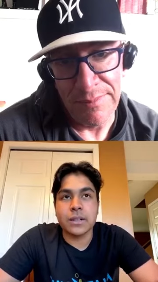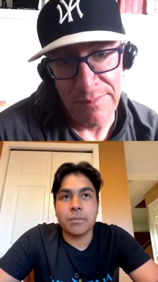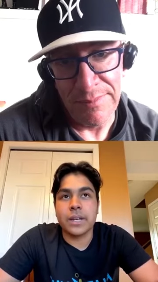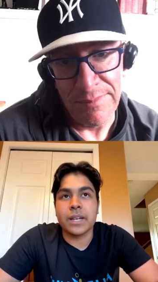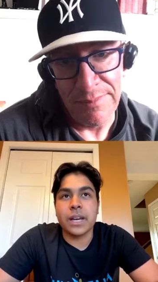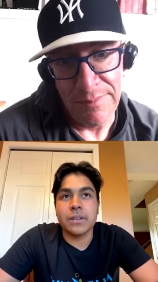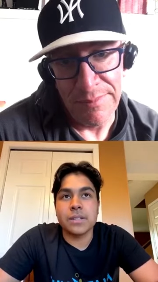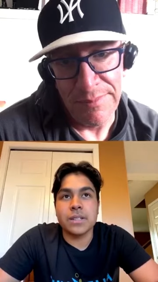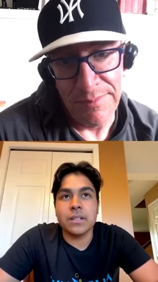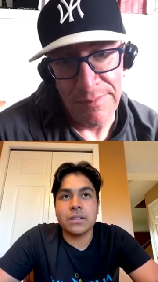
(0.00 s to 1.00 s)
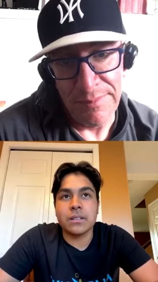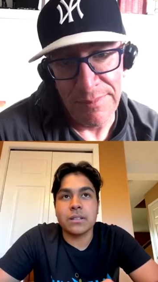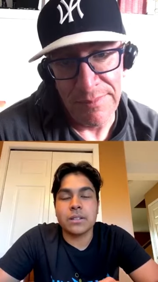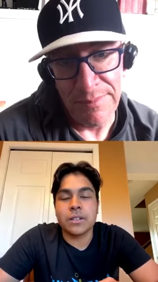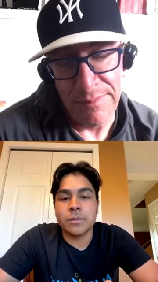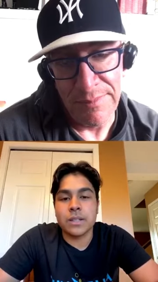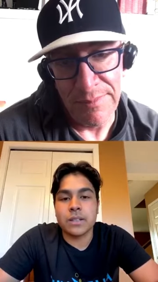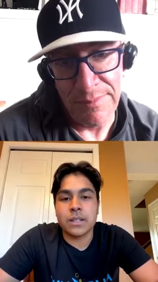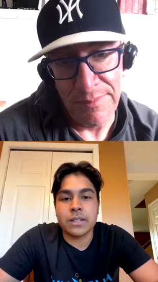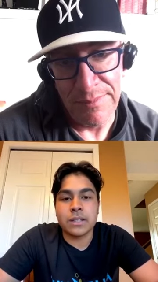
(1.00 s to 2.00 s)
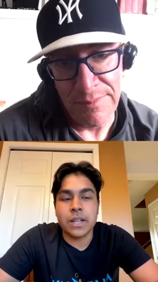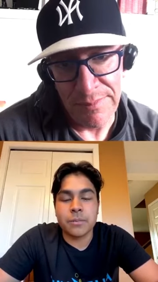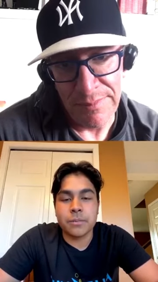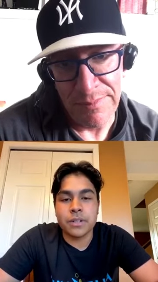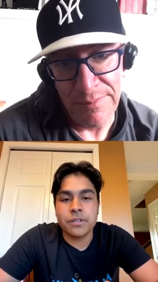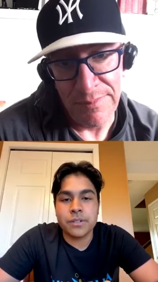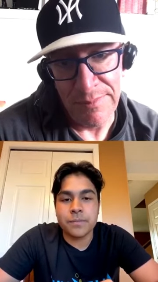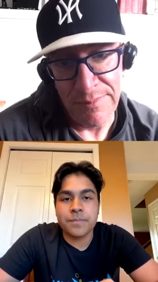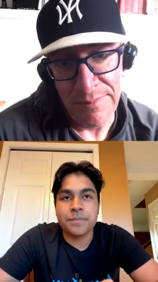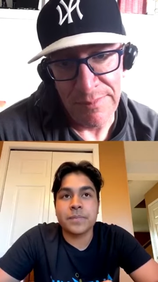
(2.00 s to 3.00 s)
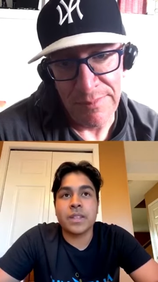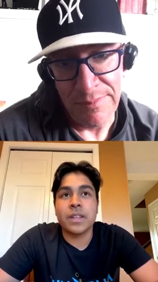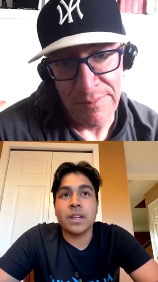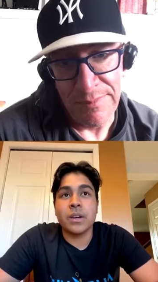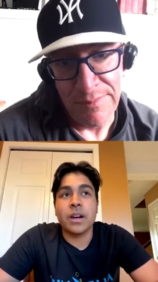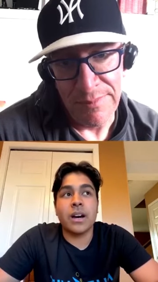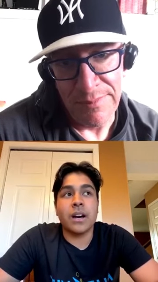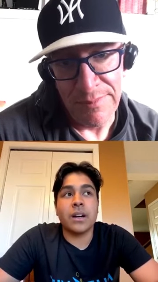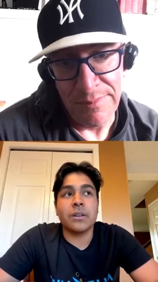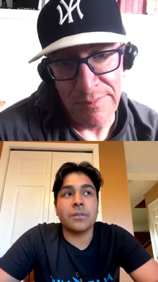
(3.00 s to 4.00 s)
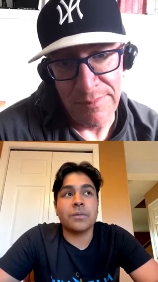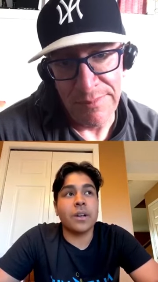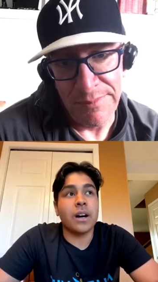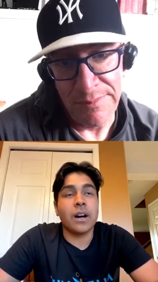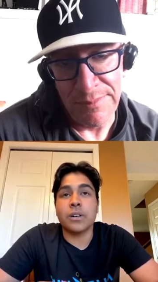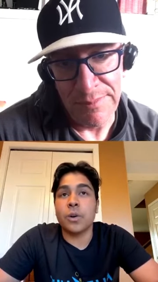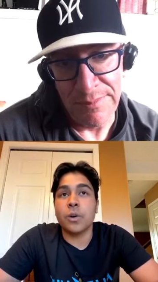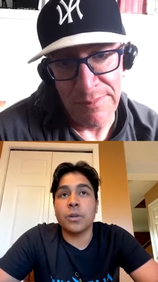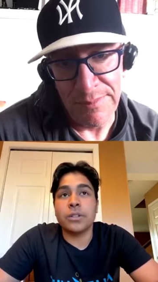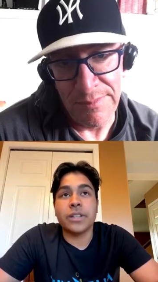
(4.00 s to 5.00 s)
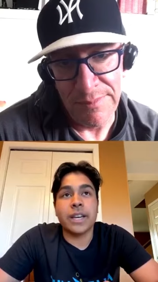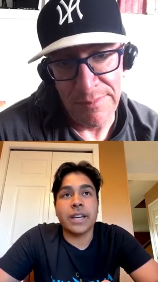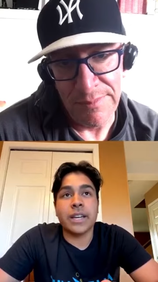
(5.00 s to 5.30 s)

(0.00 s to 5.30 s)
Speaker 1: big LC tournament in Lethbridge. Uh, we got gold uh,